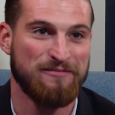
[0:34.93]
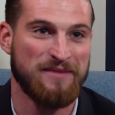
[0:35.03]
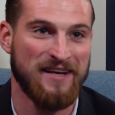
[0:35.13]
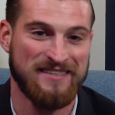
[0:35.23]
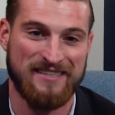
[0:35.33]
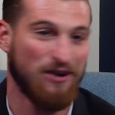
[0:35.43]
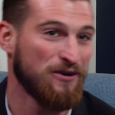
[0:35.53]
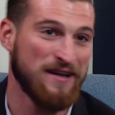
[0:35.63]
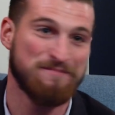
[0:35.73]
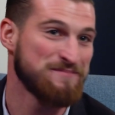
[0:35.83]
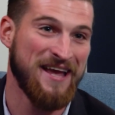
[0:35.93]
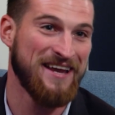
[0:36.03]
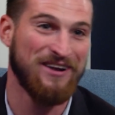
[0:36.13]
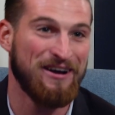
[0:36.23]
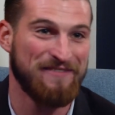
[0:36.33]
because it's already
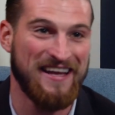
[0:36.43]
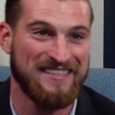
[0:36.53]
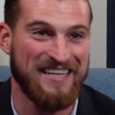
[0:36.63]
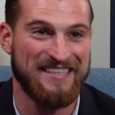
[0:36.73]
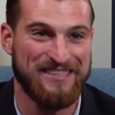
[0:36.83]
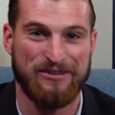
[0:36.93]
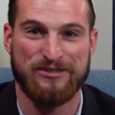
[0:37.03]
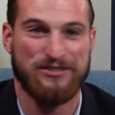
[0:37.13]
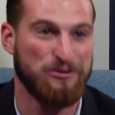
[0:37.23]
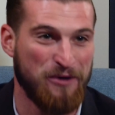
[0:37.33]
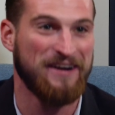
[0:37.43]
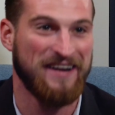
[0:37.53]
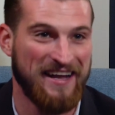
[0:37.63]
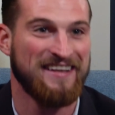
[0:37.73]
taken off as is, so you're just acquiring it.